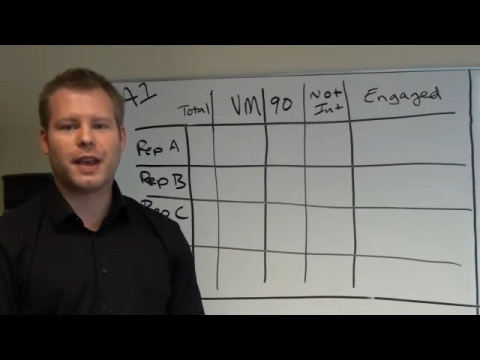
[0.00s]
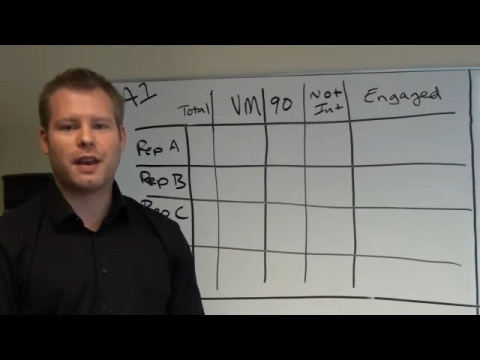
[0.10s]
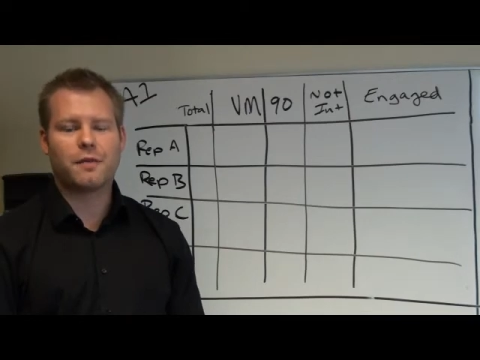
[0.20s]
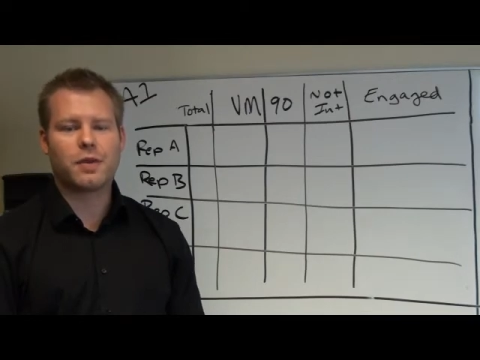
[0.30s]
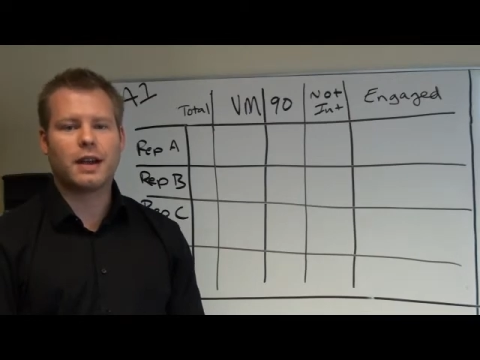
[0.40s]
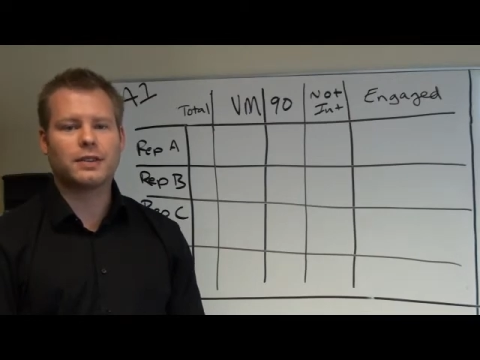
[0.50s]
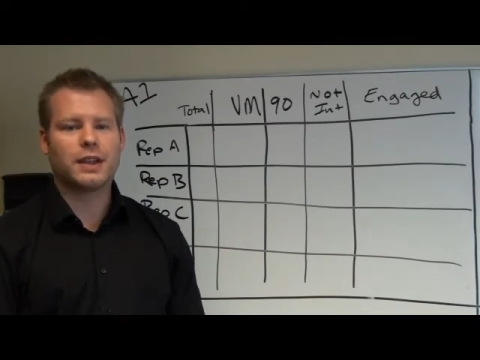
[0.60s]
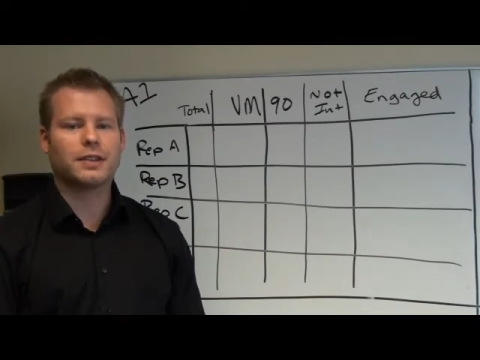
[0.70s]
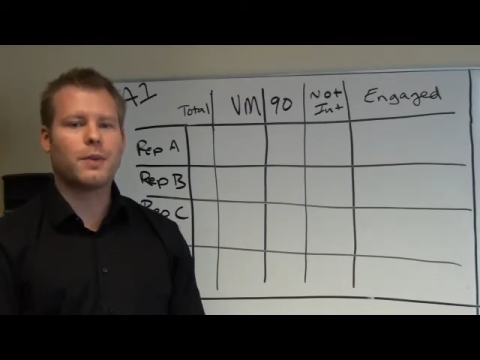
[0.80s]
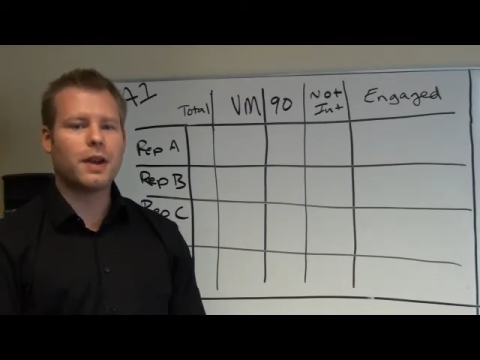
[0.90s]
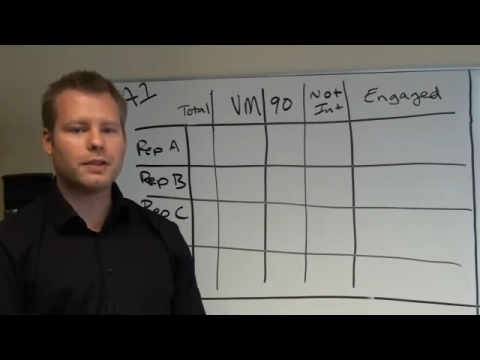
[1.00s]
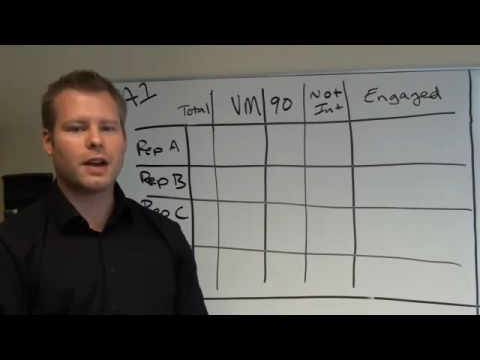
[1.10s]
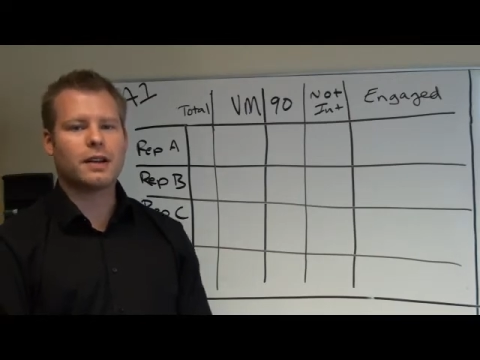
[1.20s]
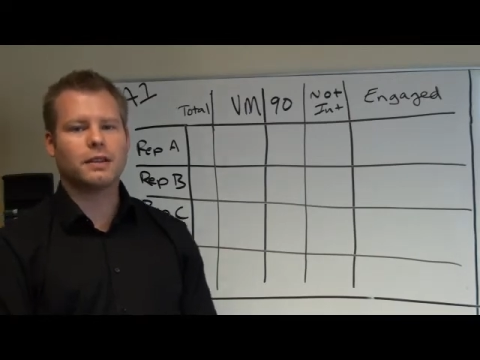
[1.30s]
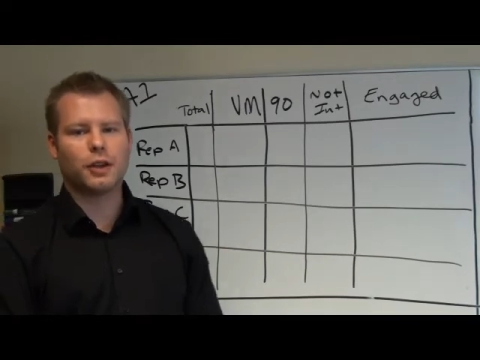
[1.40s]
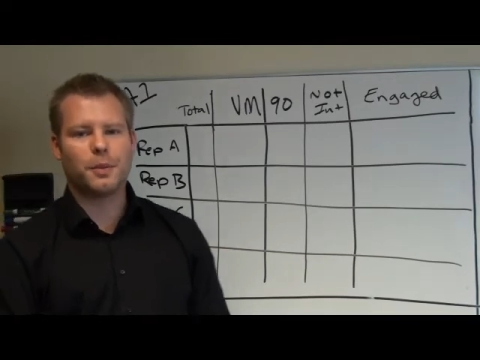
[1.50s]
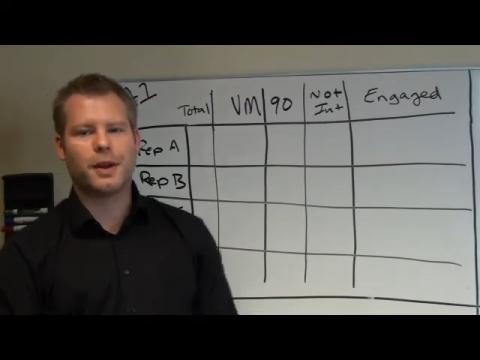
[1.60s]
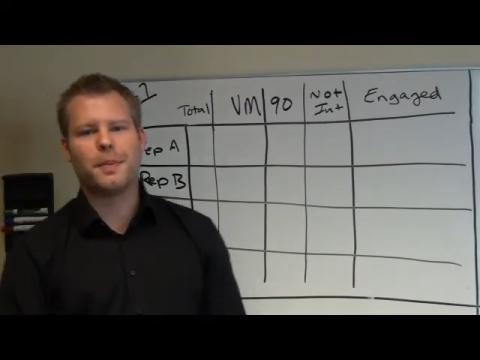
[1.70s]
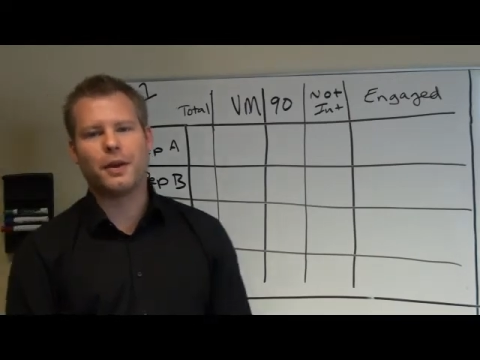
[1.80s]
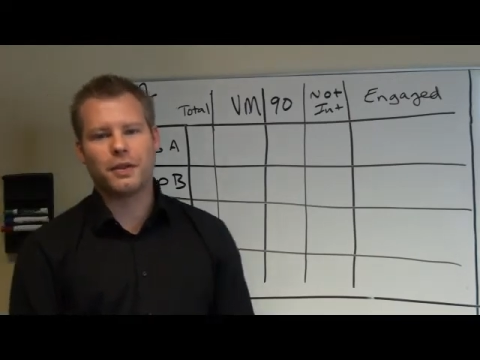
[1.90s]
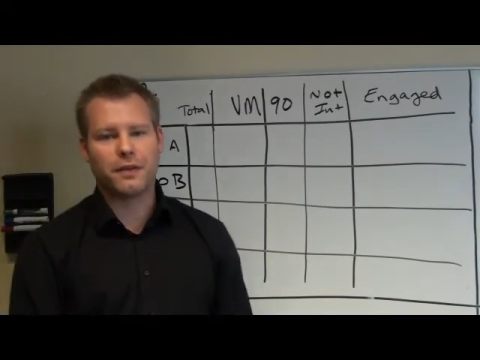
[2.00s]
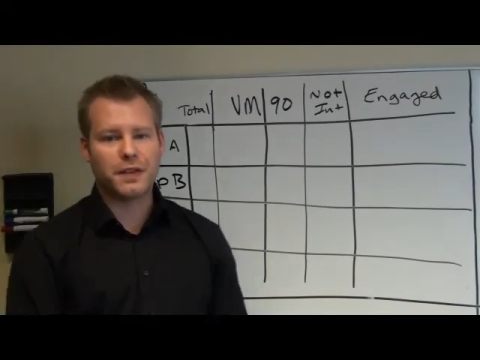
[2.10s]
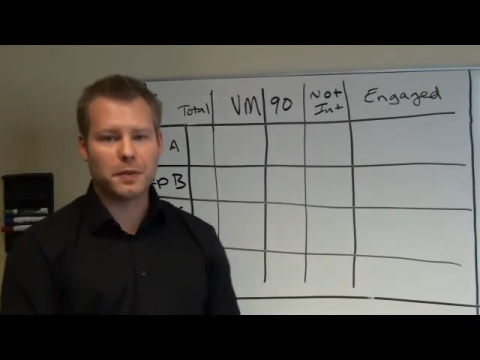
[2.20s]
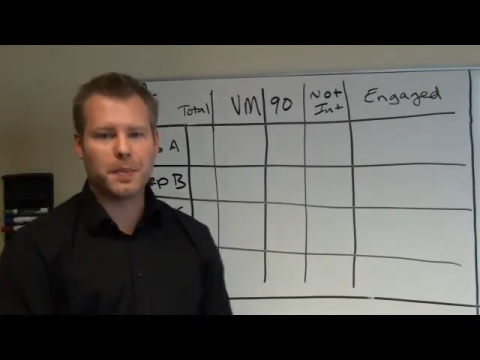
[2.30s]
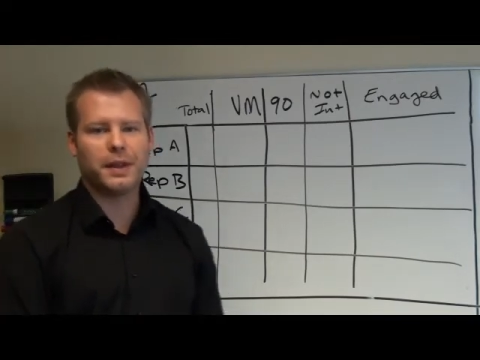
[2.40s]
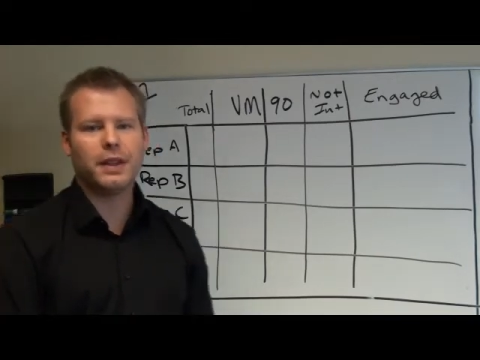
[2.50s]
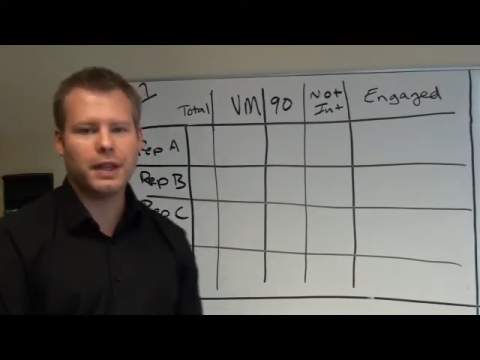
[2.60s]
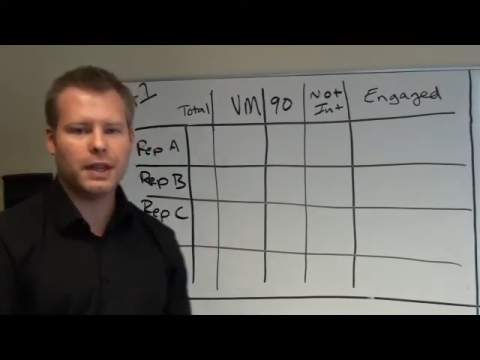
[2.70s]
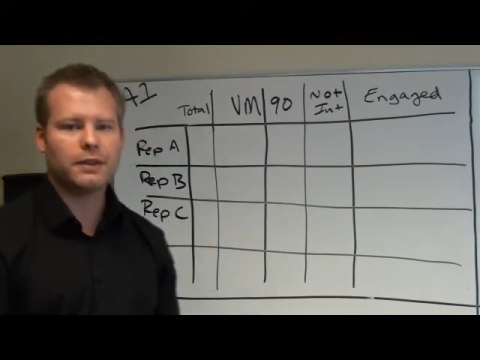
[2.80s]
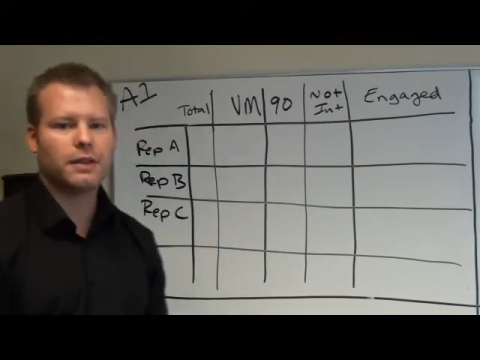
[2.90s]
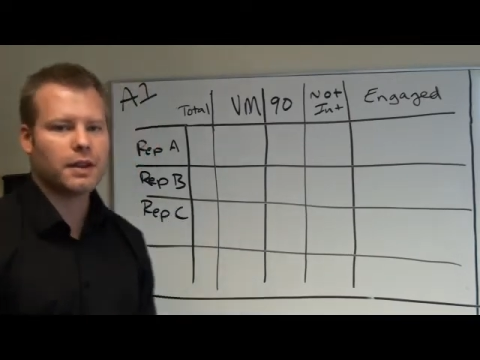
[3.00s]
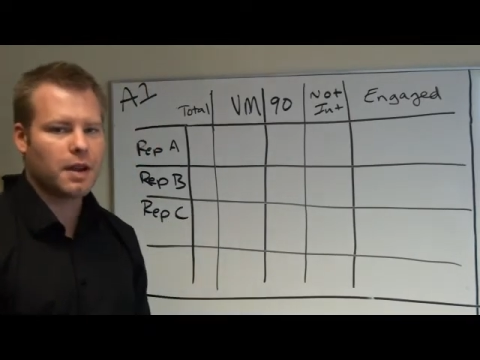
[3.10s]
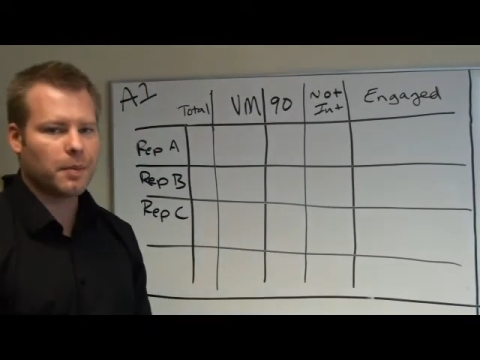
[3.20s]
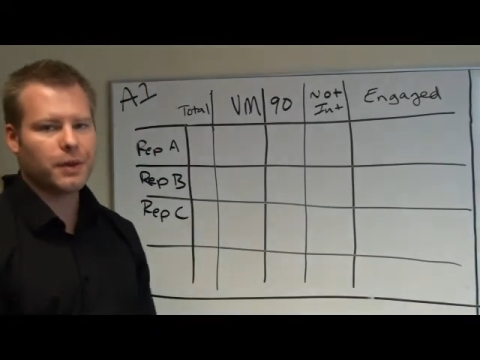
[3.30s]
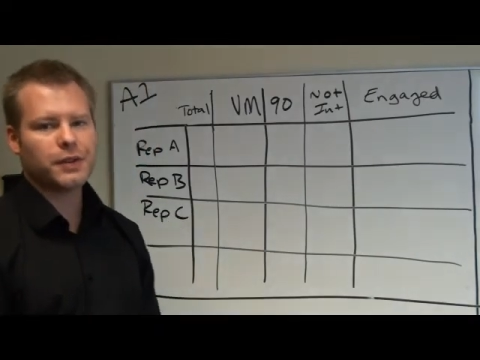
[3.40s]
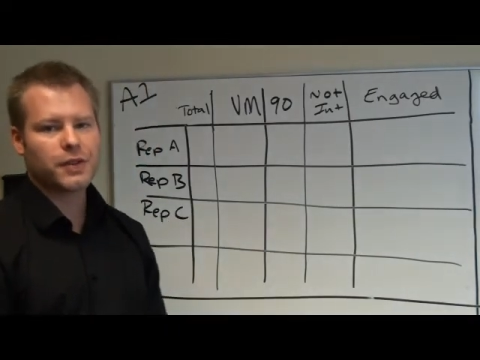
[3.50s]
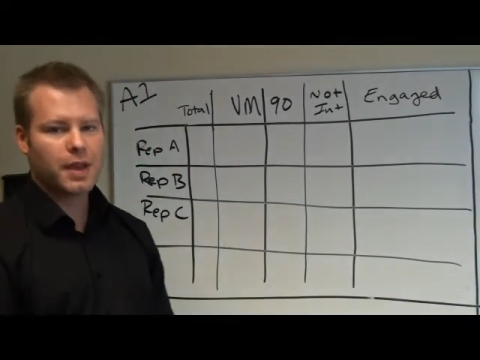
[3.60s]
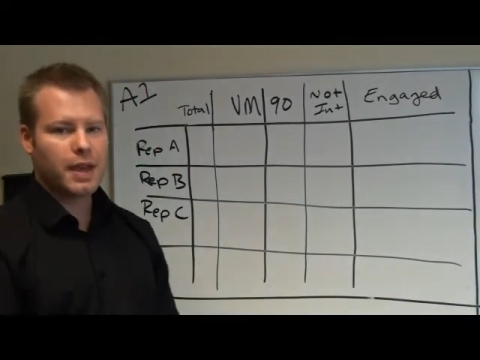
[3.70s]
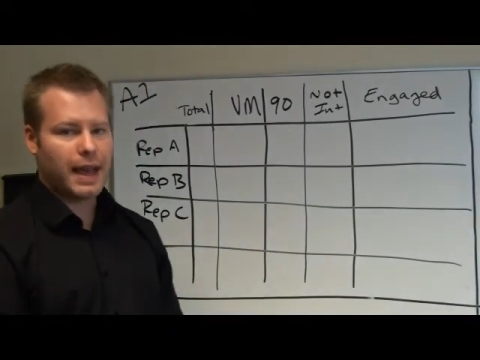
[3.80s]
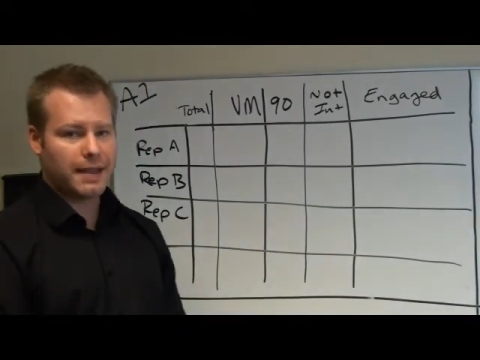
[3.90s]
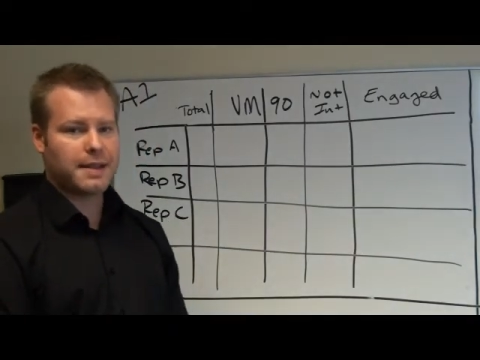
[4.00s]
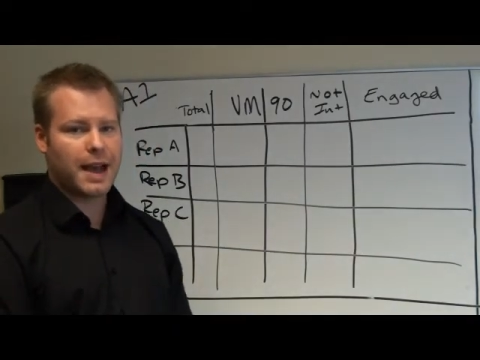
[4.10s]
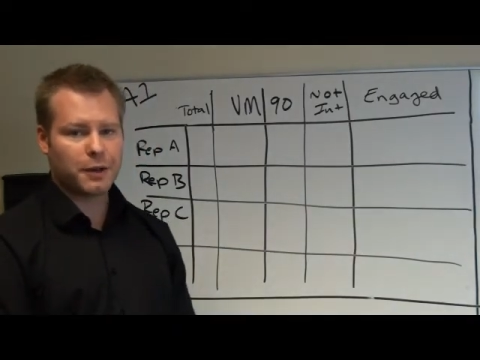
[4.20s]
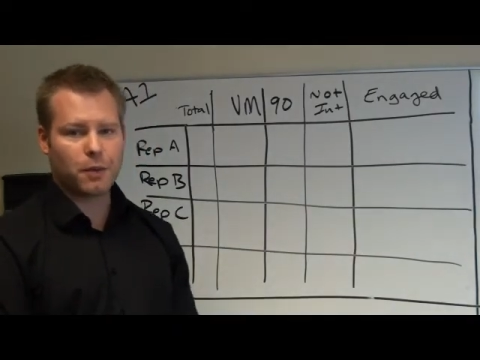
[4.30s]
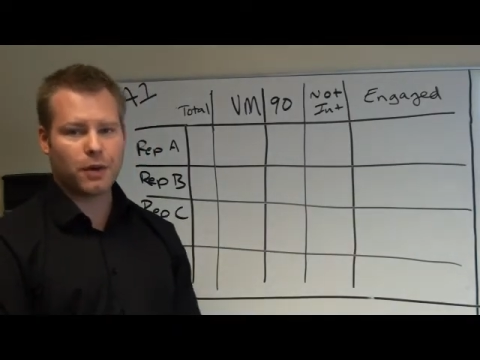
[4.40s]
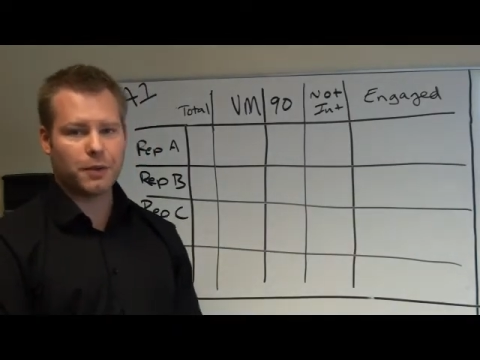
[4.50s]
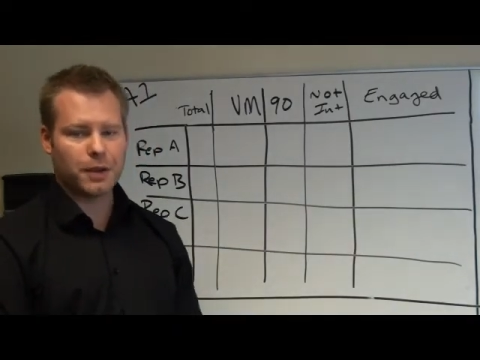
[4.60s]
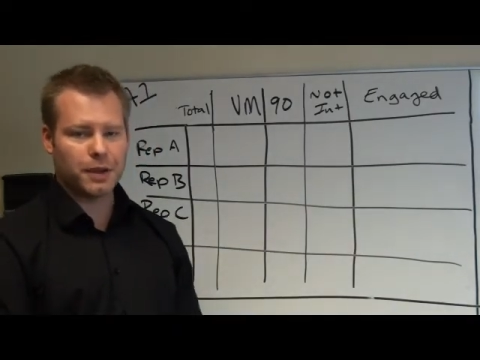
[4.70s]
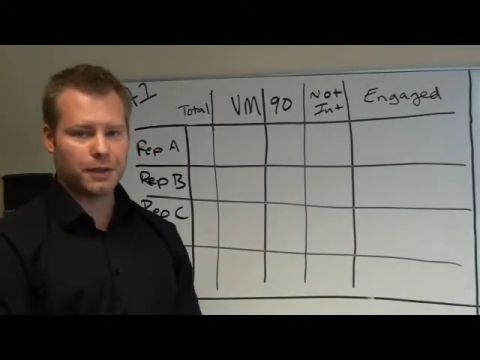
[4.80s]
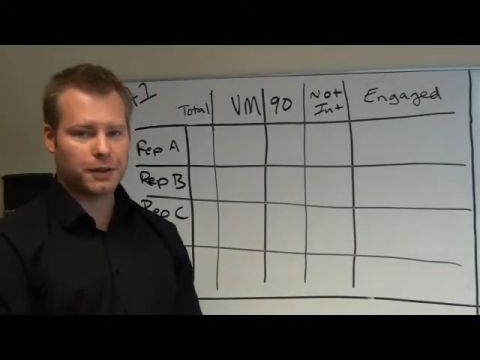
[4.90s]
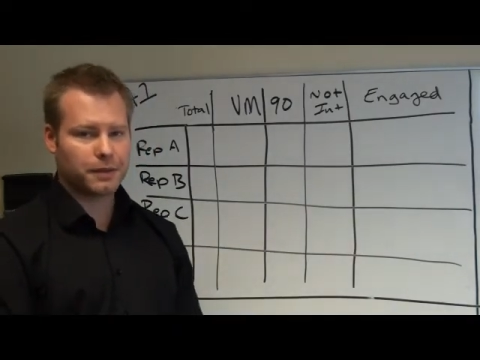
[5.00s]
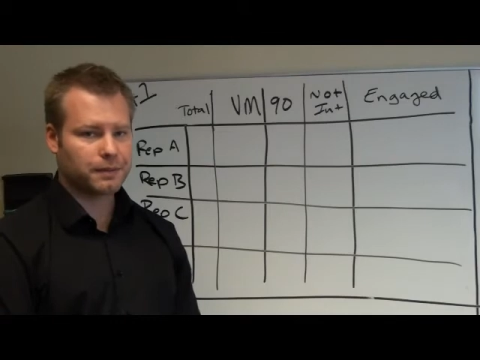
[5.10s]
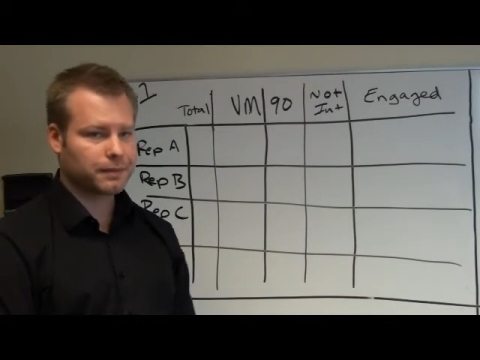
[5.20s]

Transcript: handoff process, I want to talk a little bit about the visibility into the numbers and the dashboards we use.